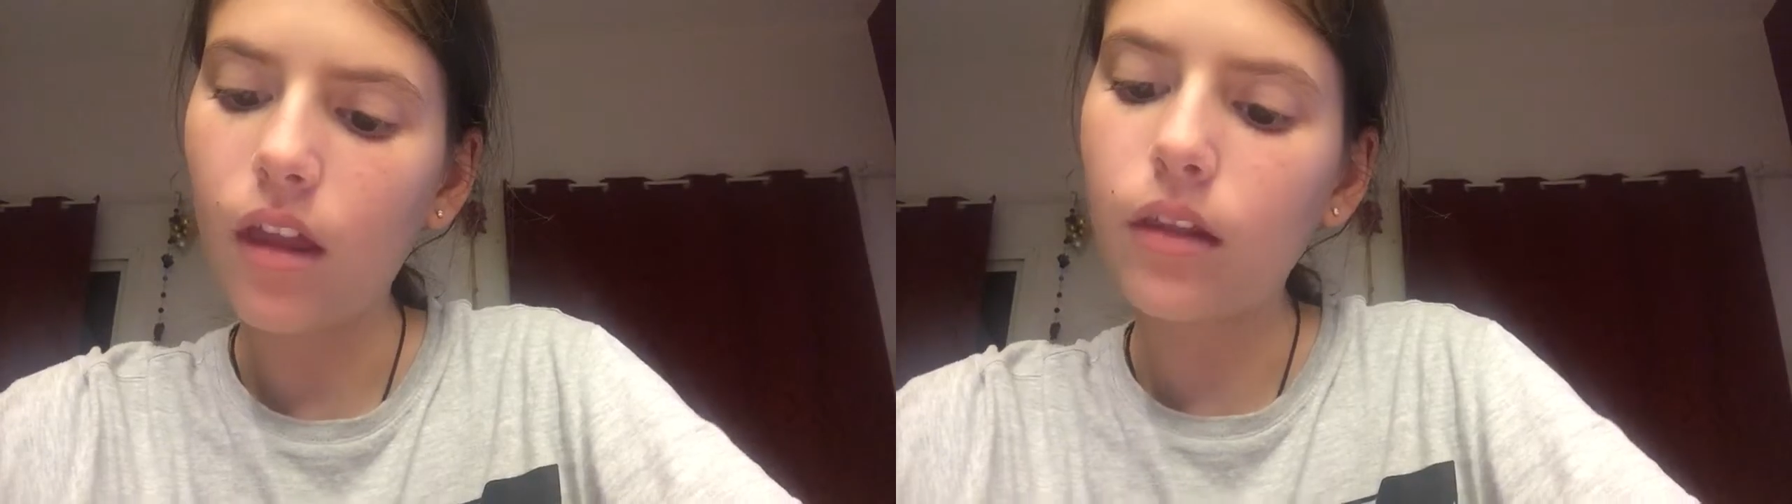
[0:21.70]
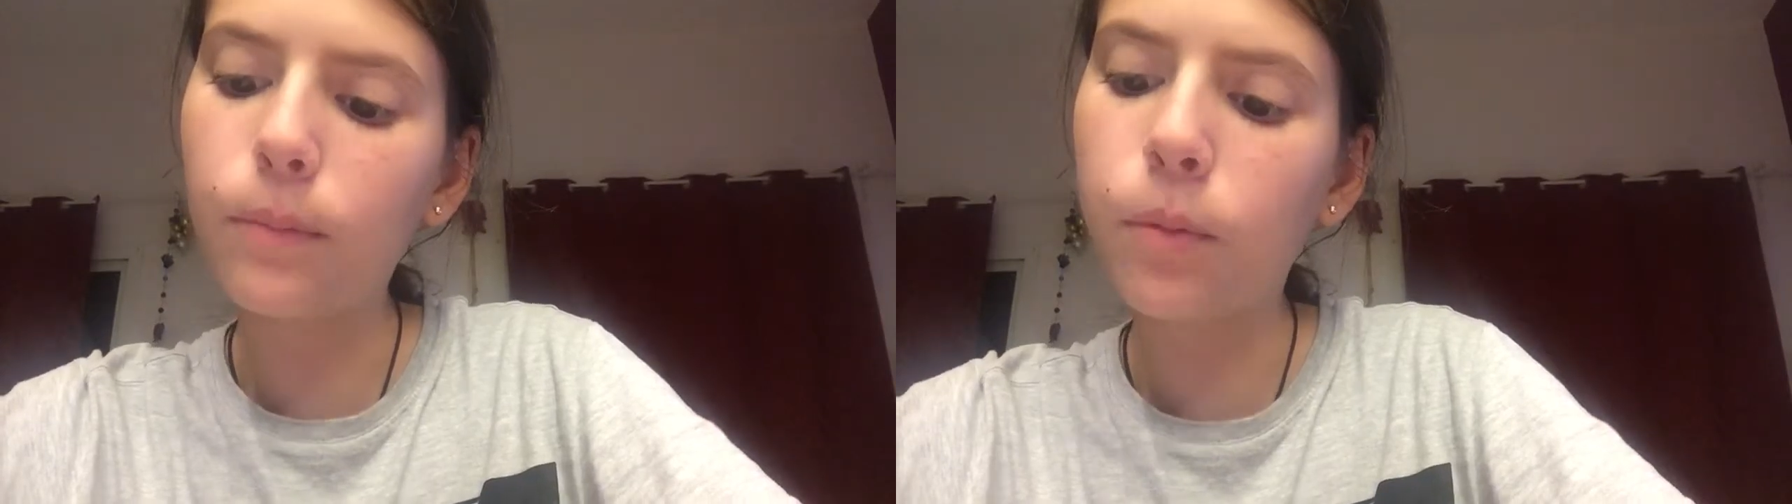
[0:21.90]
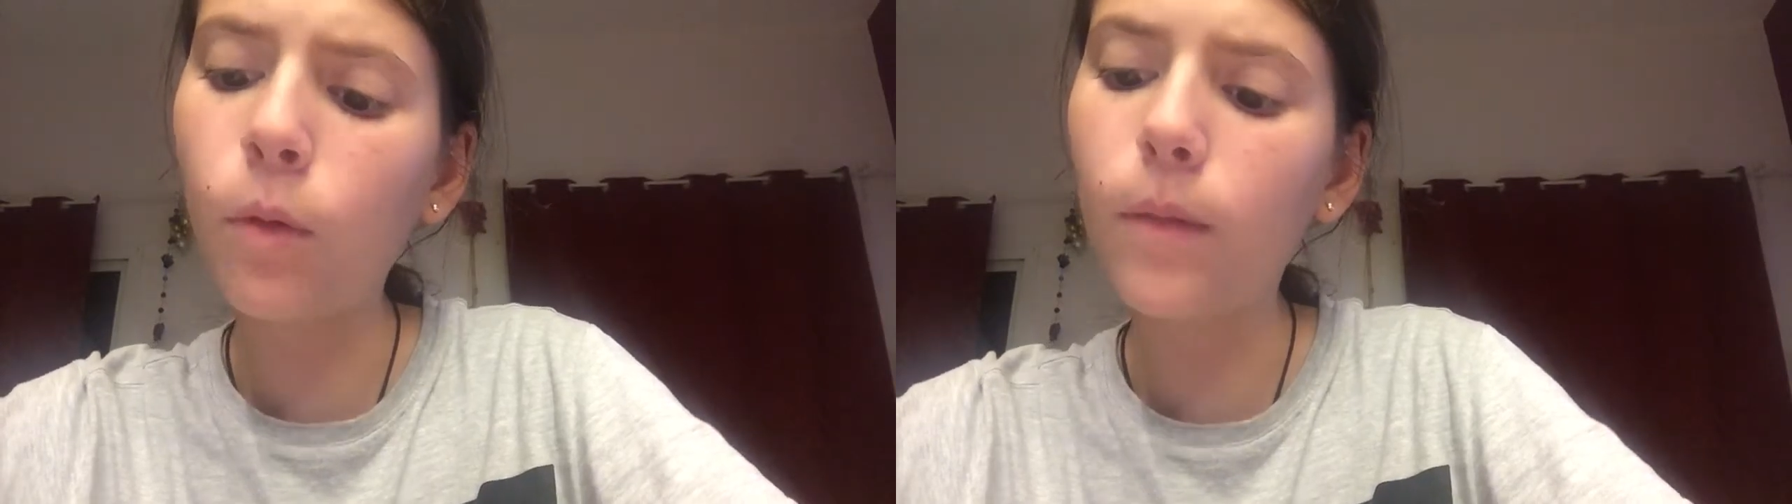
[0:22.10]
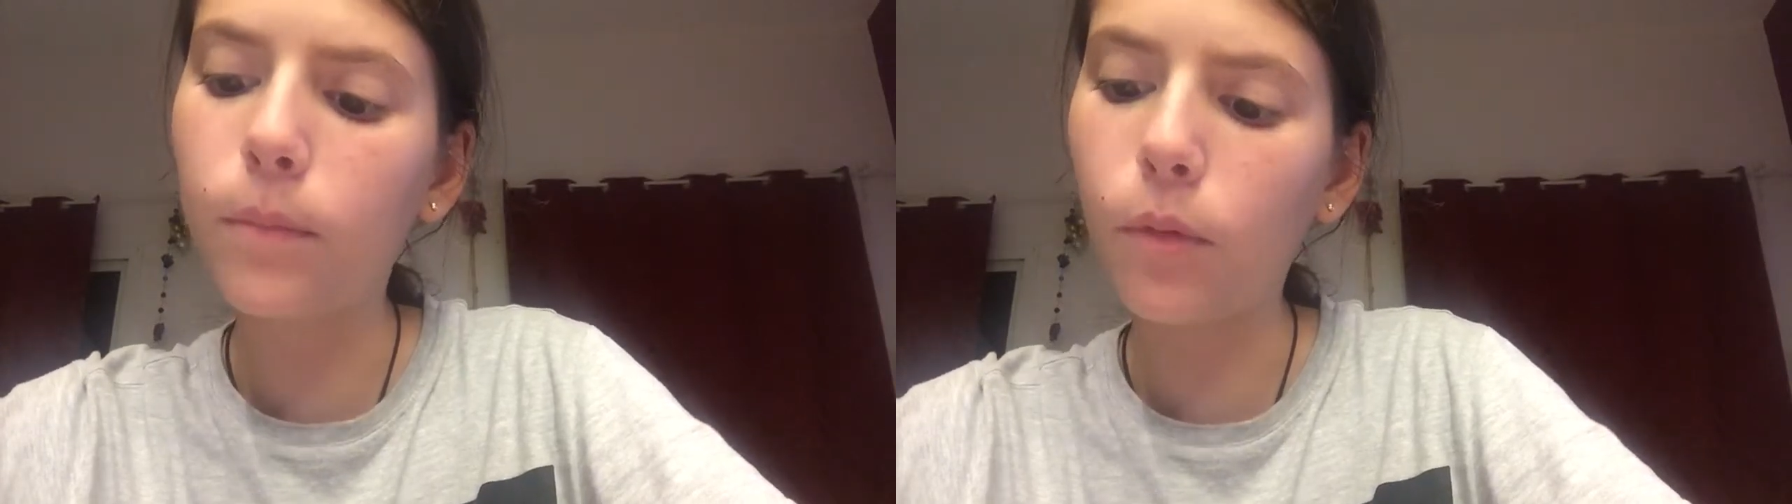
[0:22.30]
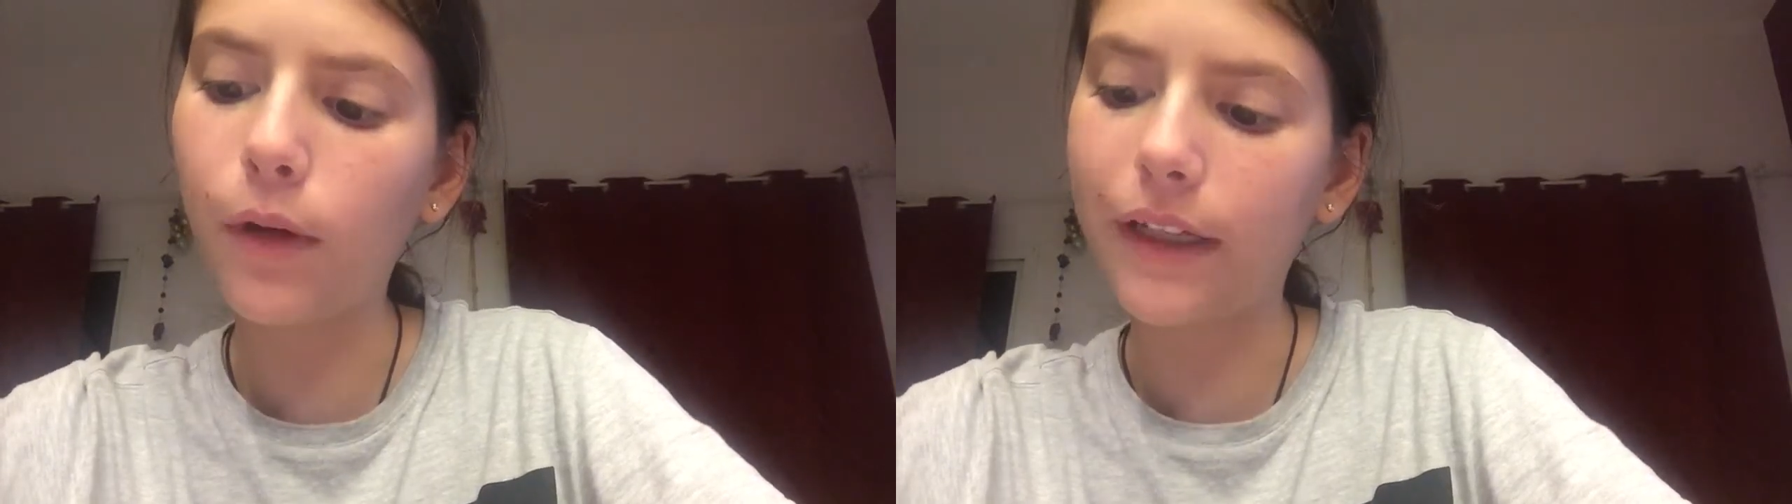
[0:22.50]
The poor
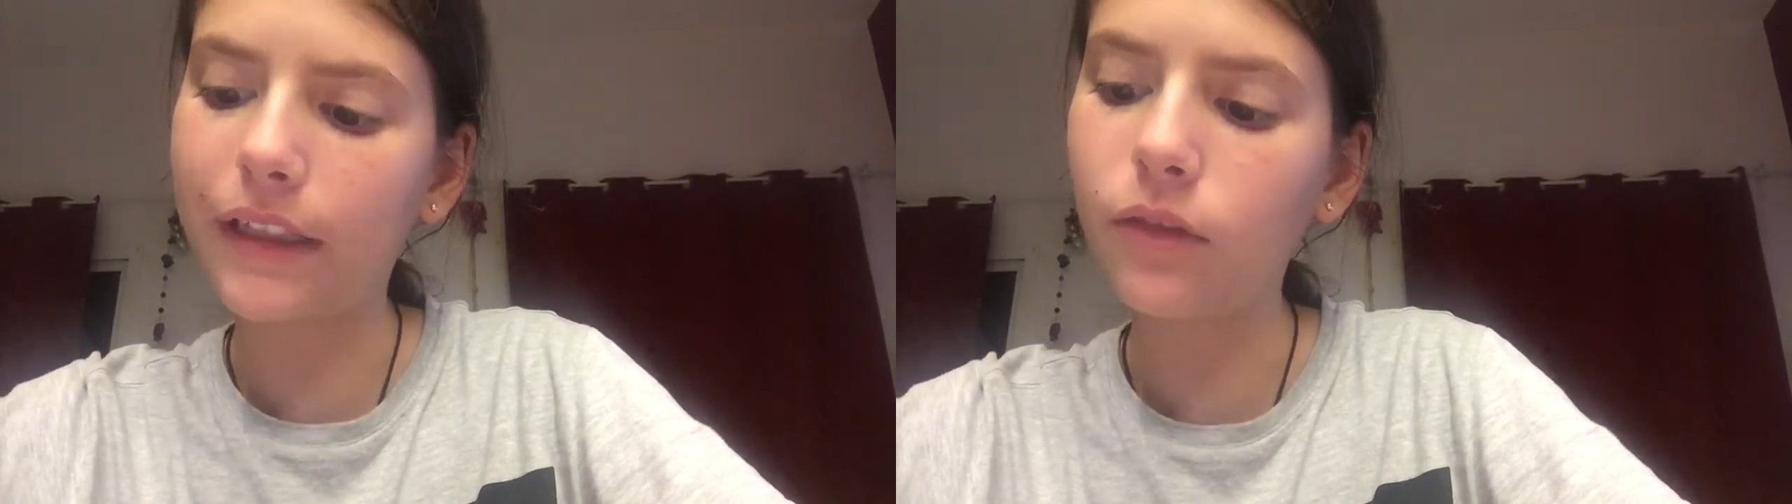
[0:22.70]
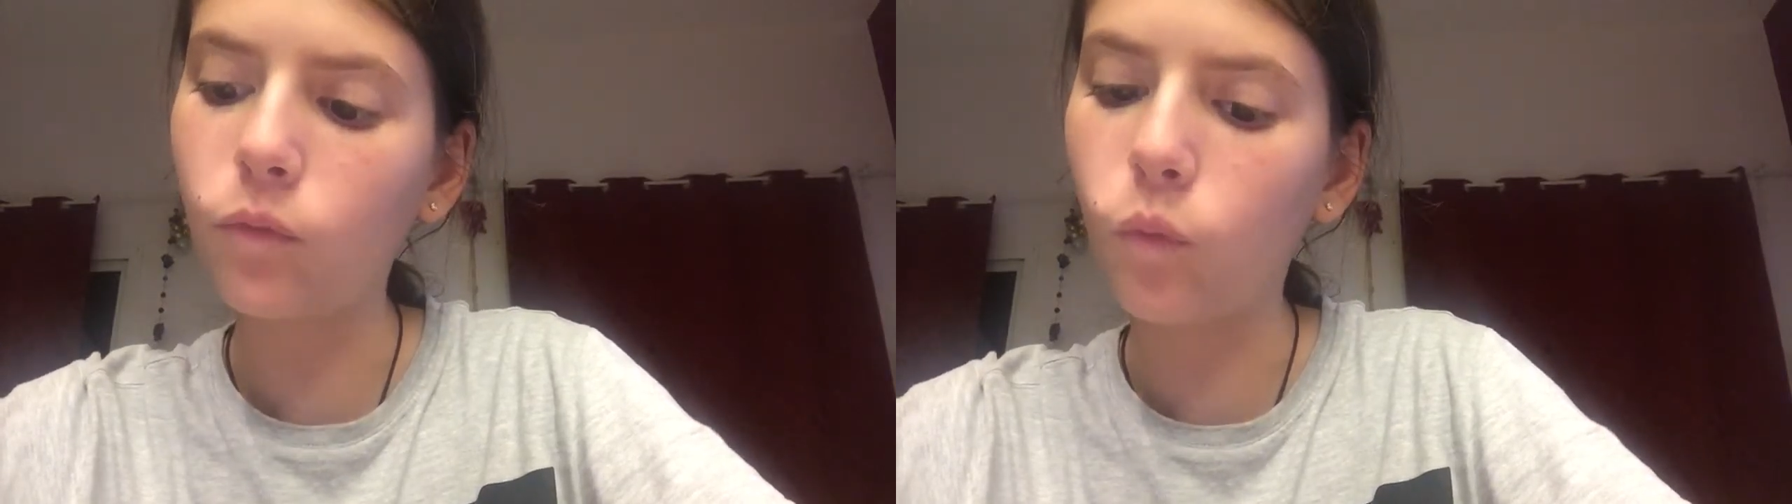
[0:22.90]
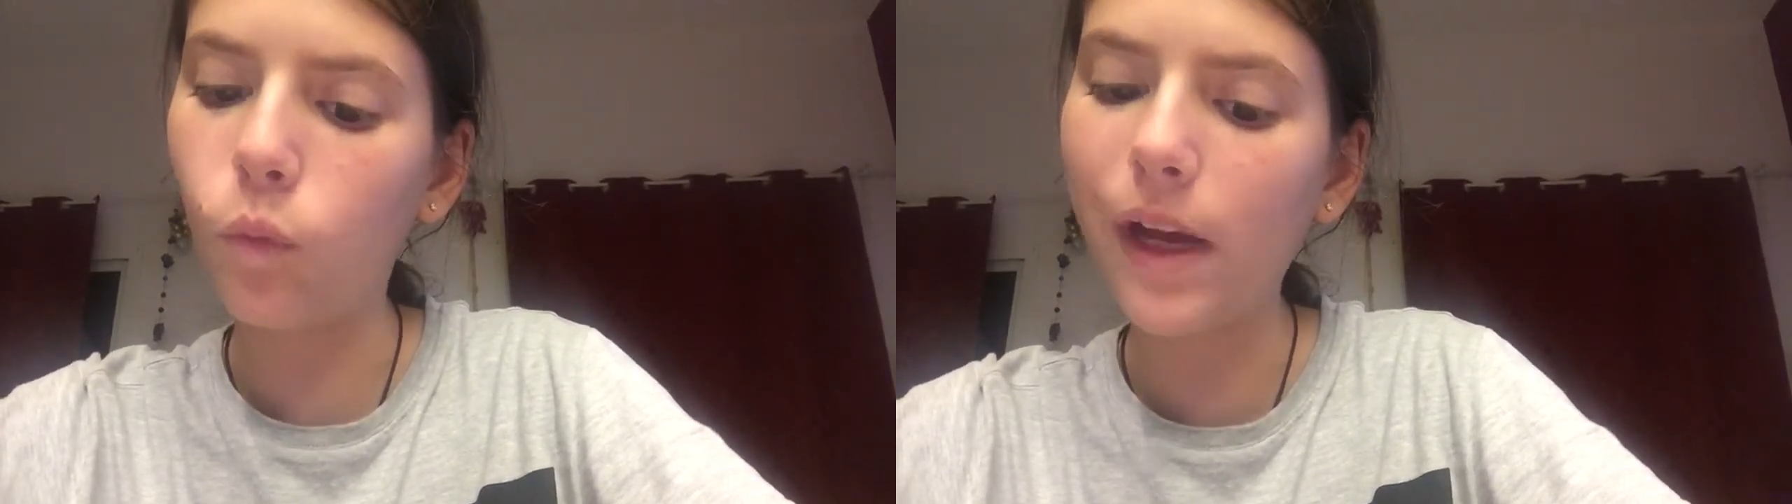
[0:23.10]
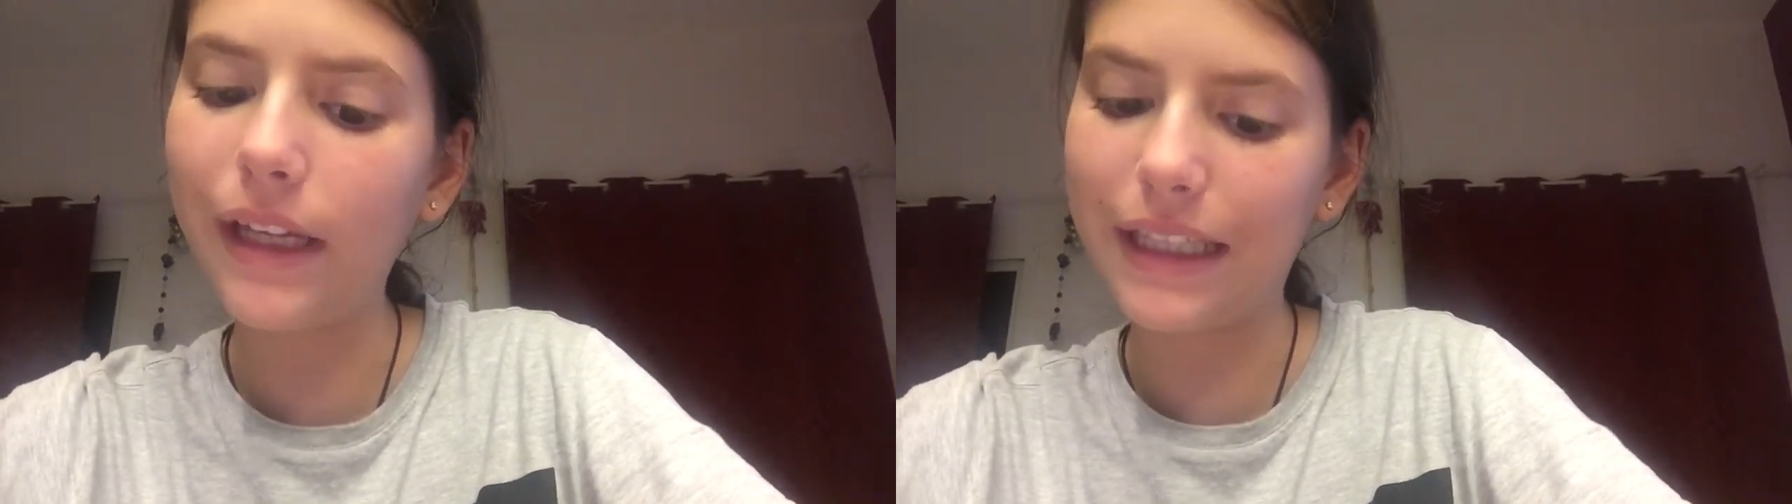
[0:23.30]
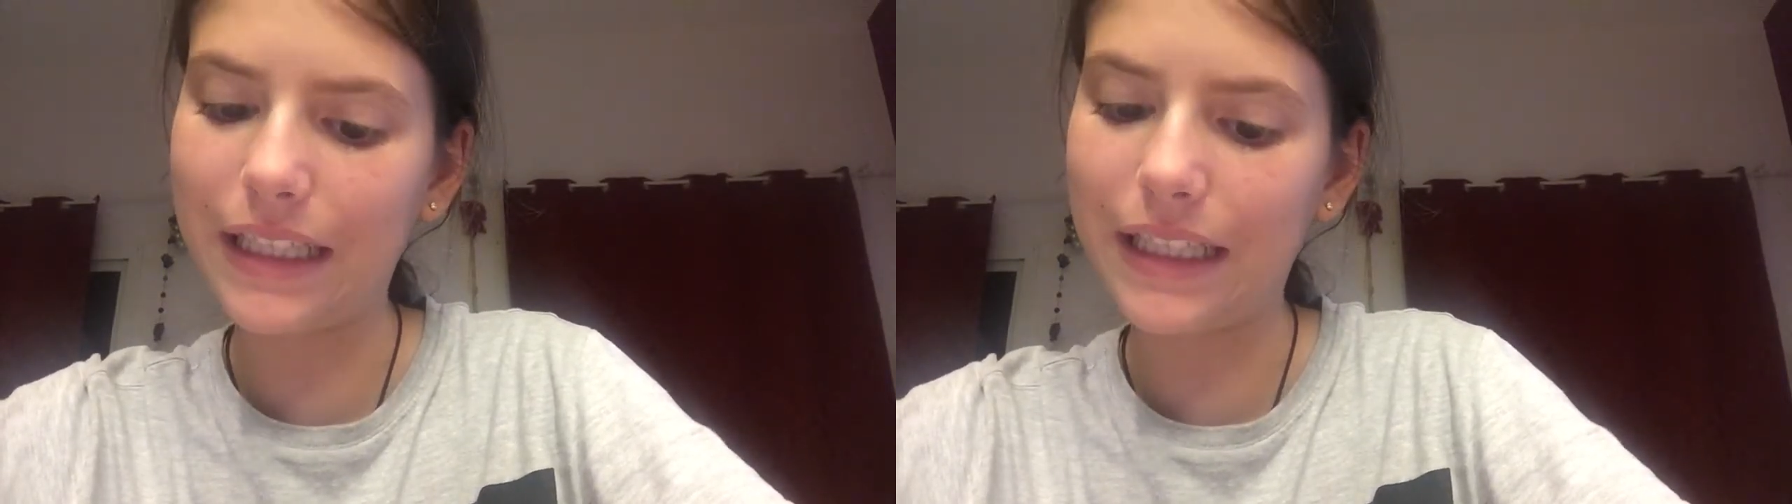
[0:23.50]
boy couldn't wait